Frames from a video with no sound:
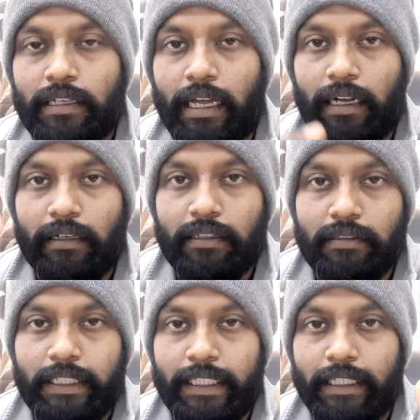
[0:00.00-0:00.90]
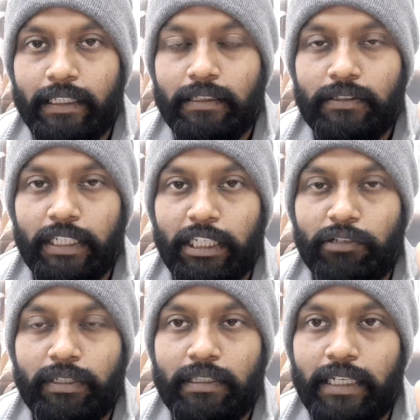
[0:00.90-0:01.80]
and the CDI
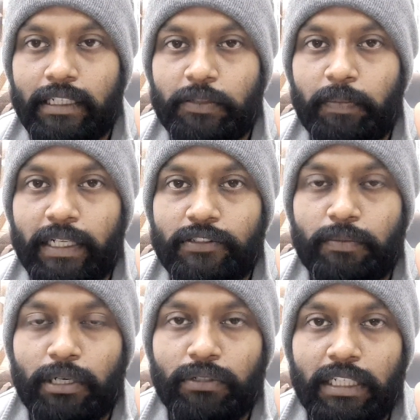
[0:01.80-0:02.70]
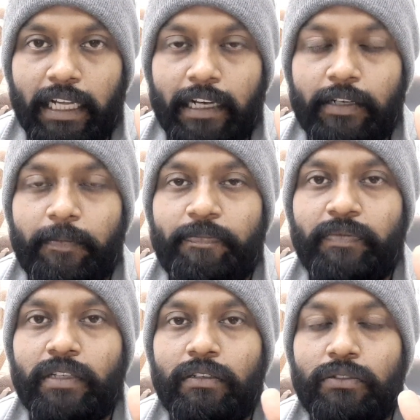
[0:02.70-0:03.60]
unit that is placed below the tank.
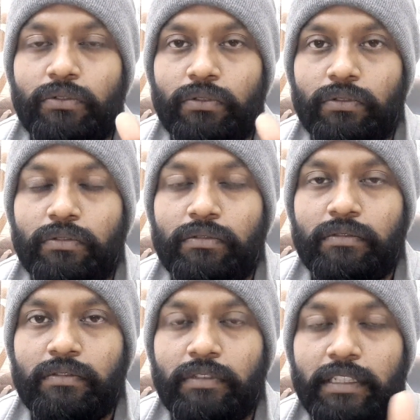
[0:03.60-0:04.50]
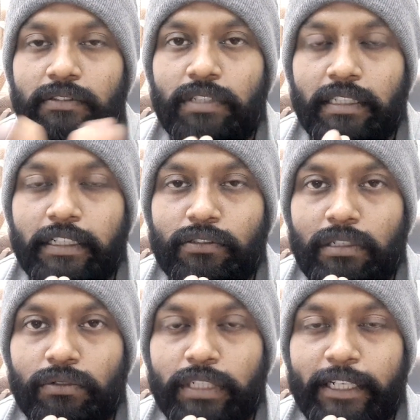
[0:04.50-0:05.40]
So these three things
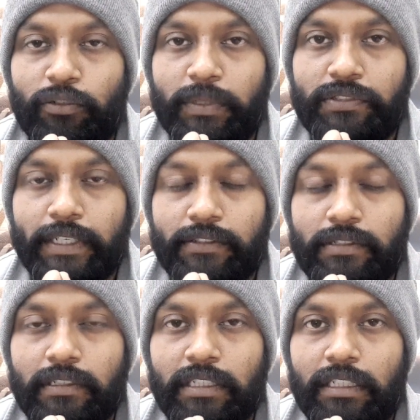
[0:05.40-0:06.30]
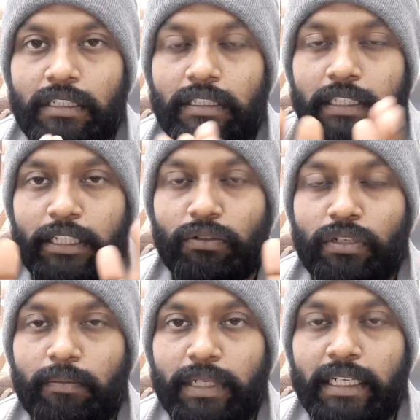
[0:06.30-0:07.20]
also need to be changed. Then your
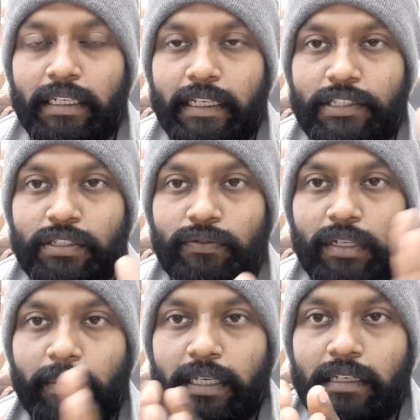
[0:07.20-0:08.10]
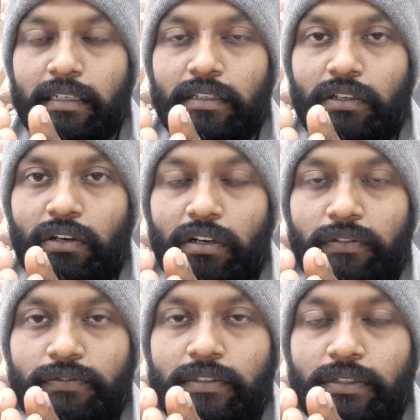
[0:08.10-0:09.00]
complete engine will be
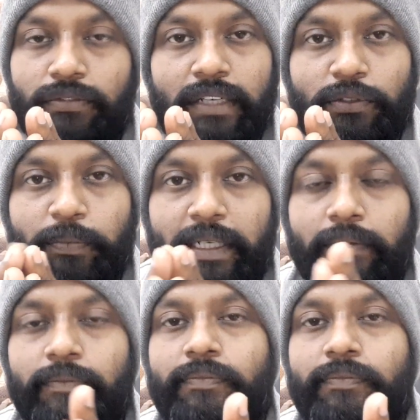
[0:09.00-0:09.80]
of the 5-speed.